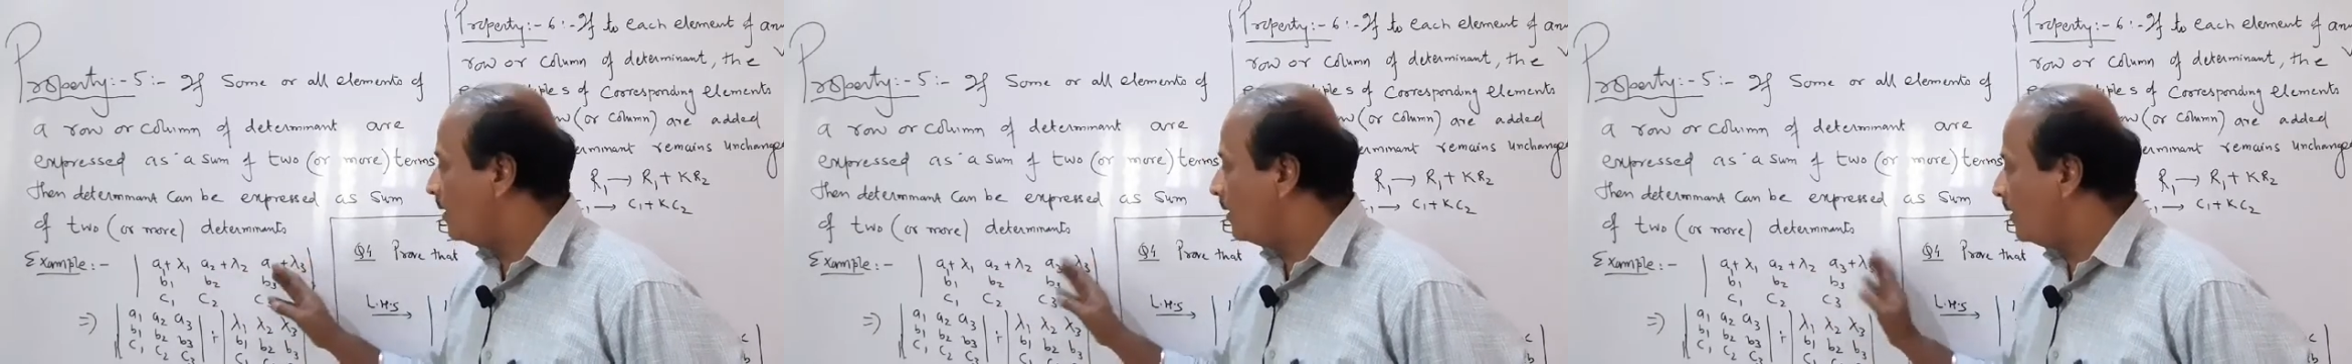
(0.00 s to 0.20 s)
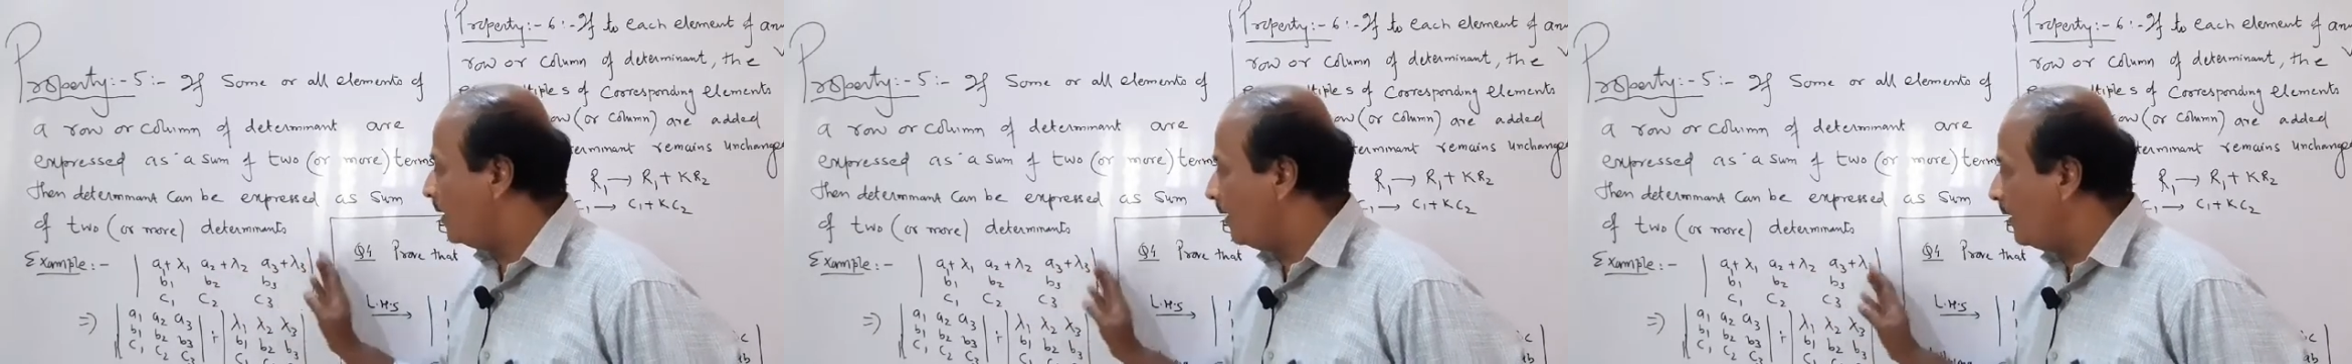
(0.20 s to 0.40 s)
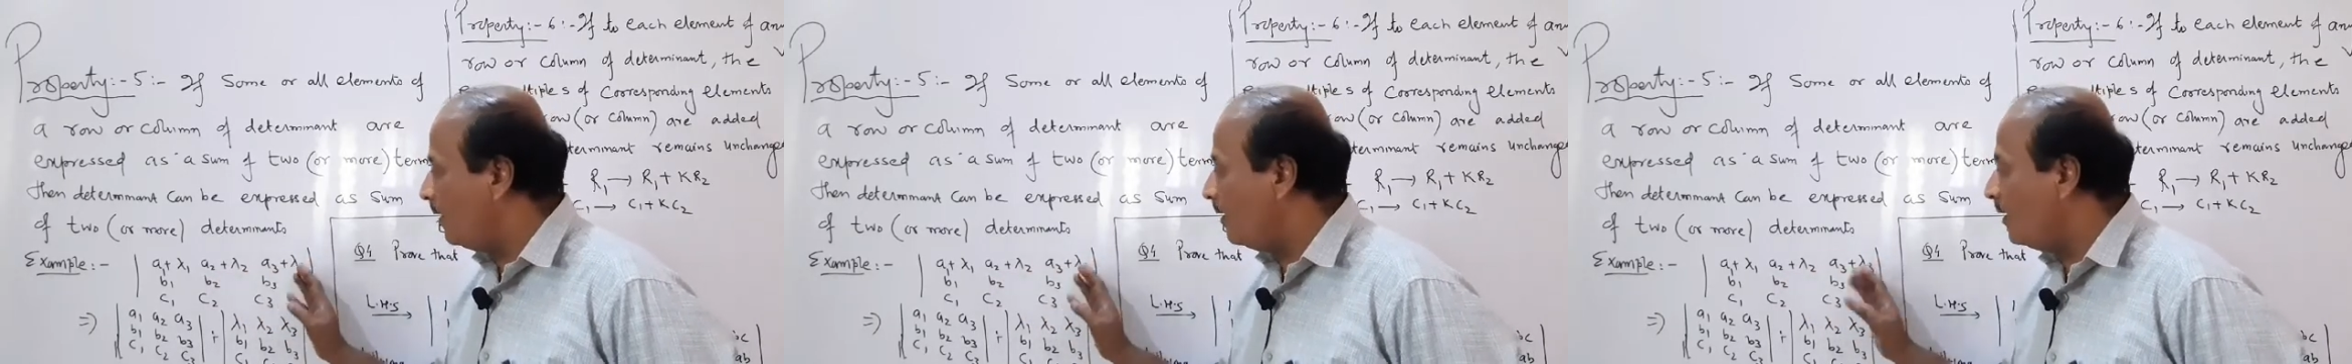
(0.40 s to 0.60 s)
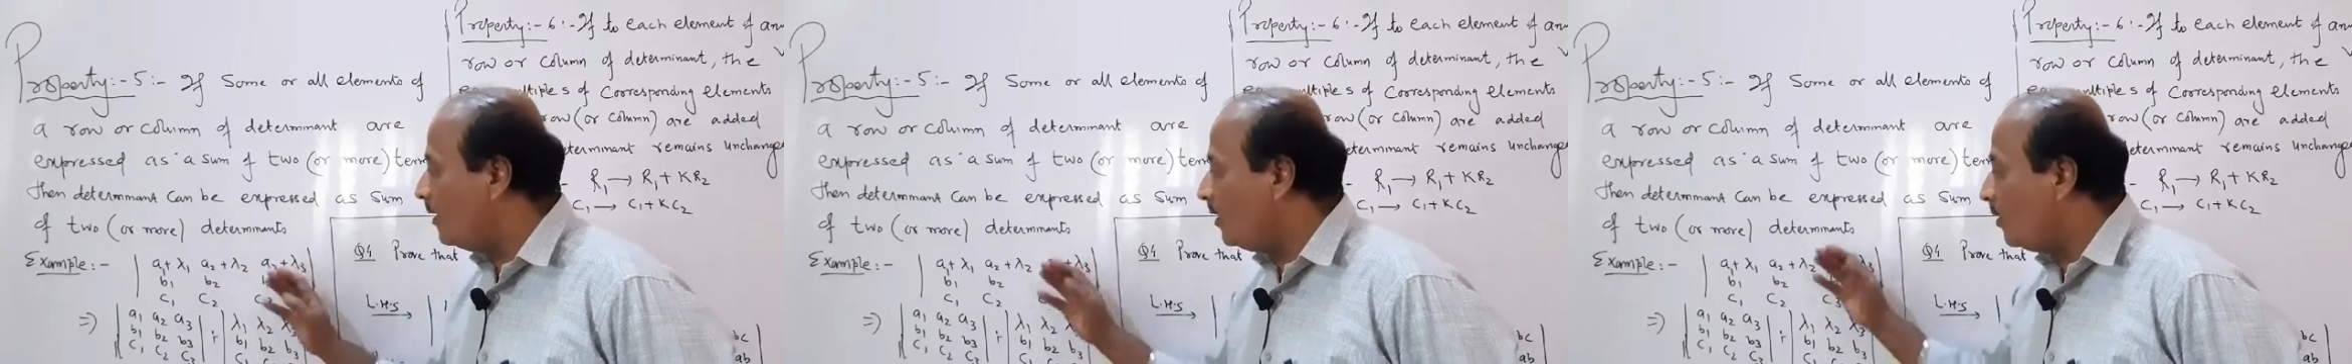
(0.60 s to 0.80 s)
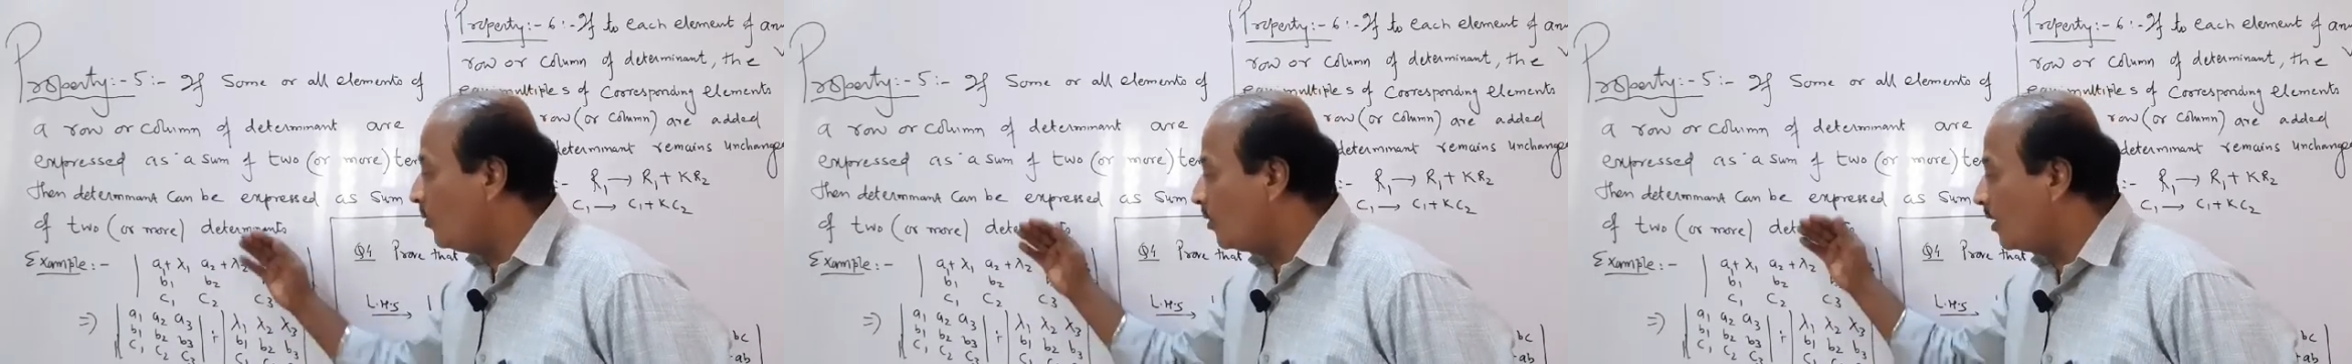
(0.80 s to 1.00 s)

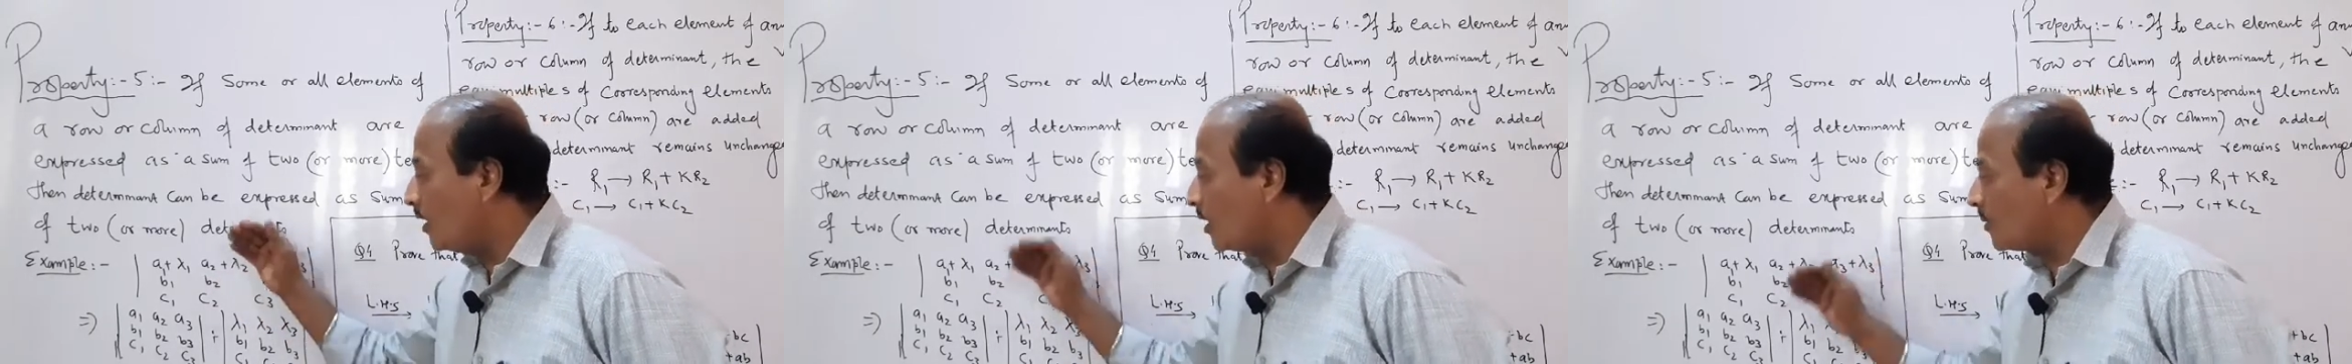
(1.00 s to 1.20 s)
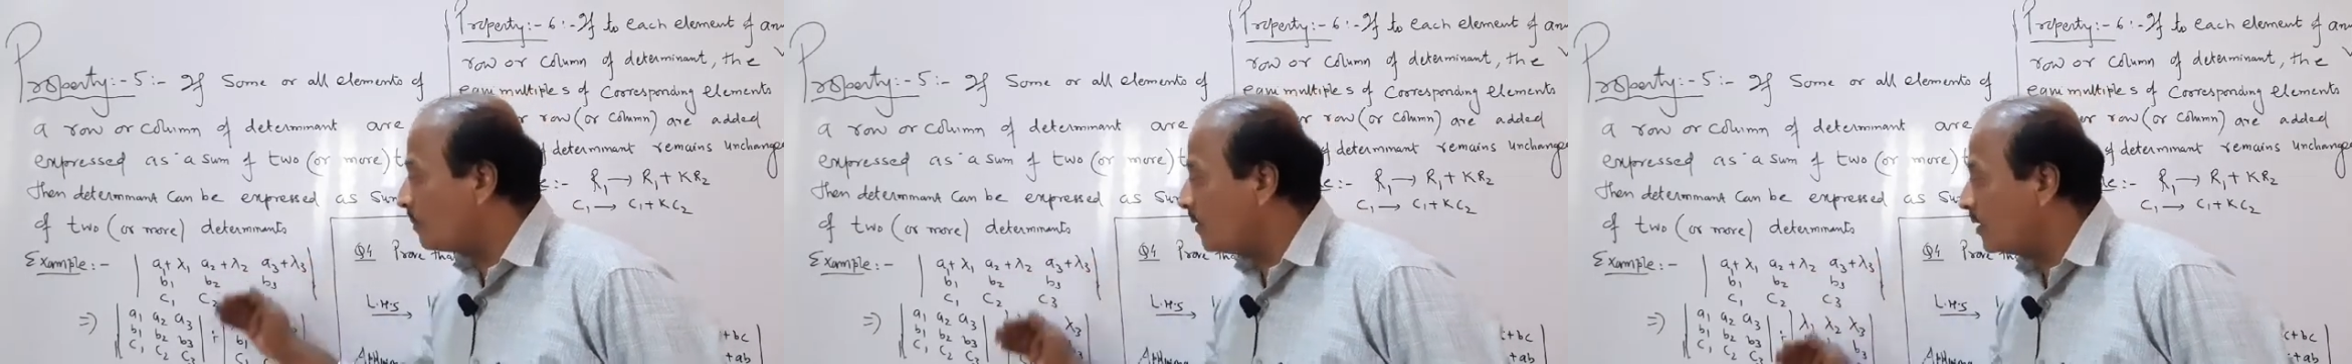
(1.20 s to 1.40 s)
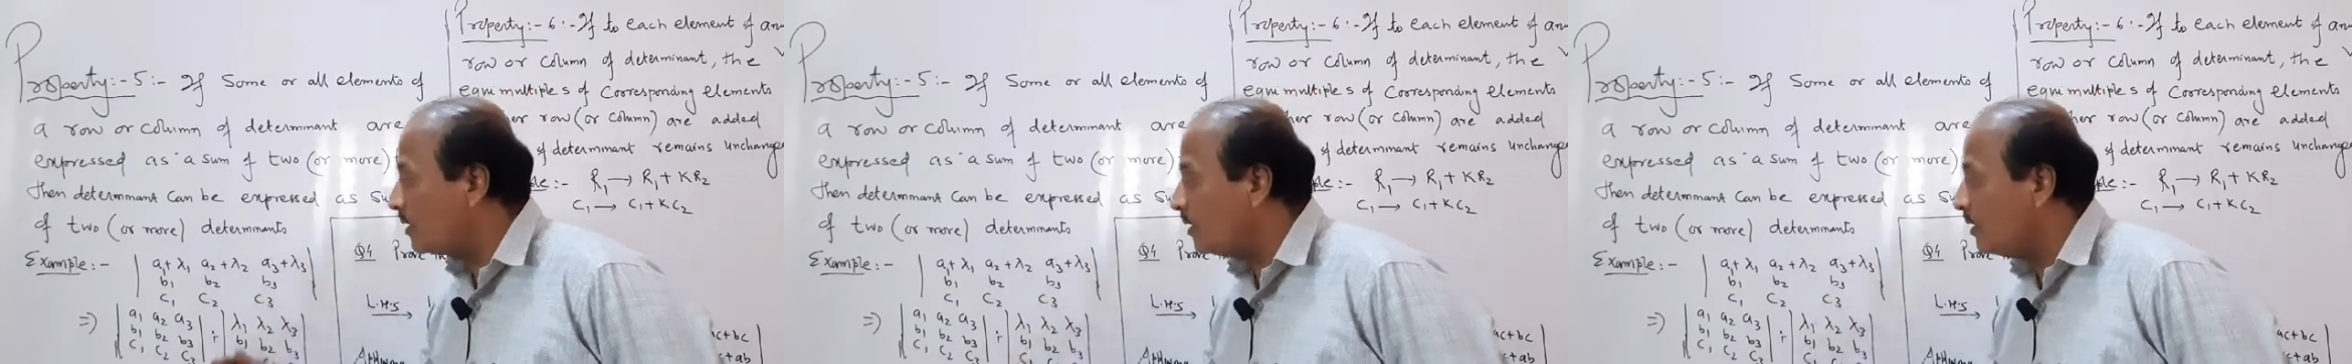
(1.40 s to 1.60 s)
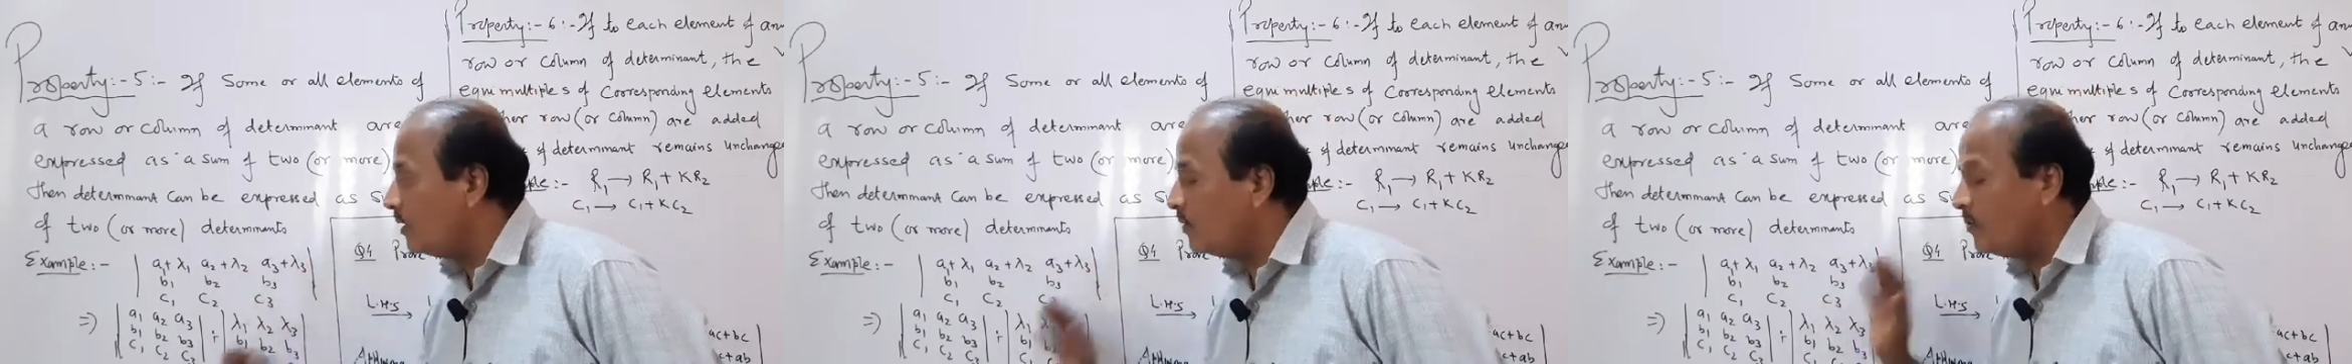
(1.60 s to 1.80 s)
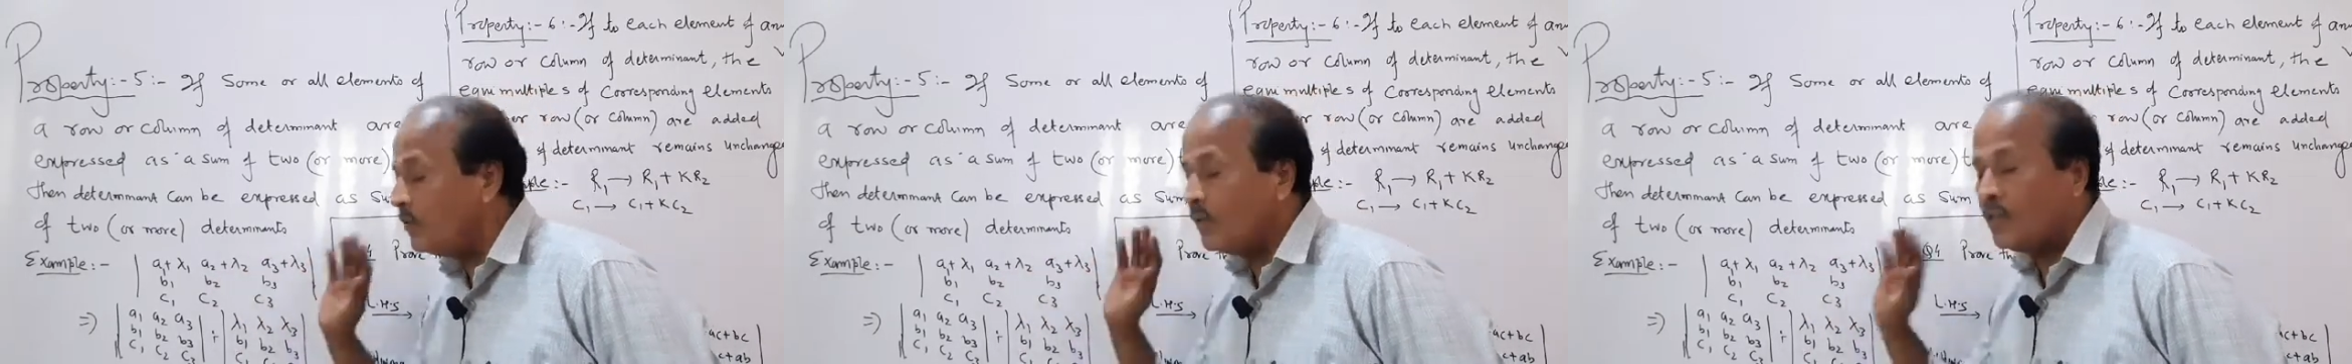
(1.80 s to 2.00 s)
Then you can express it
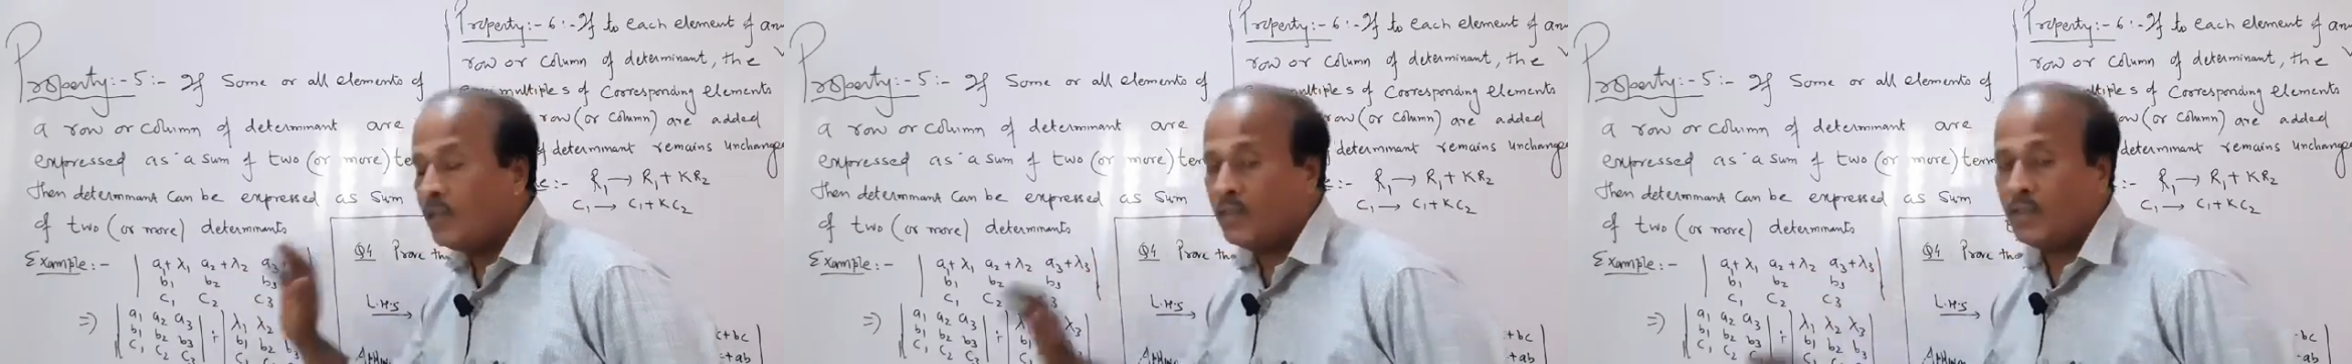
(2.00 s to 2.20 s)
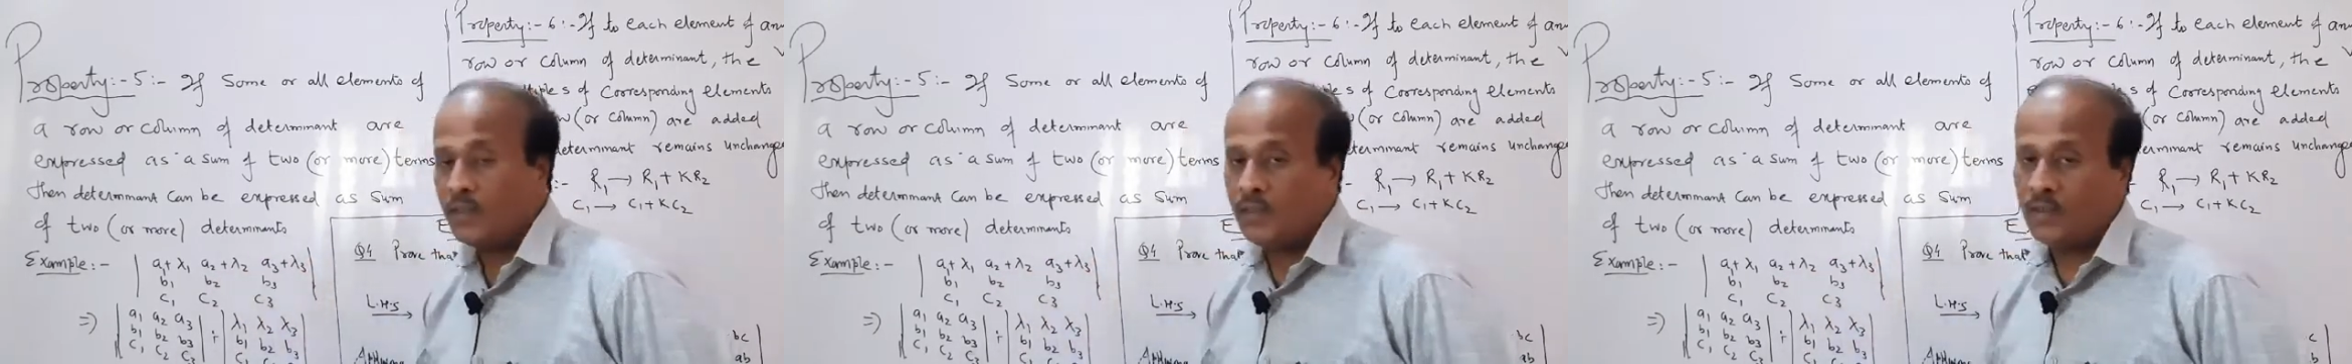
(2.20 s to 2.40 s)
into a three